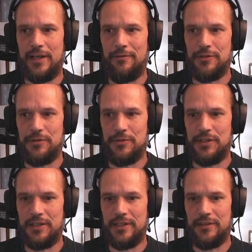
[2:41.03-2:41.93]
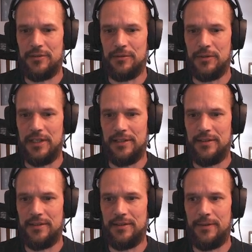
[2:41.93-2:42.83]
was using that to get
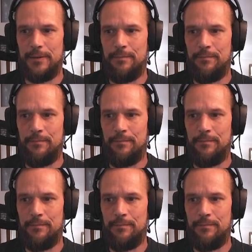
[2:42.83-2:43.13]
the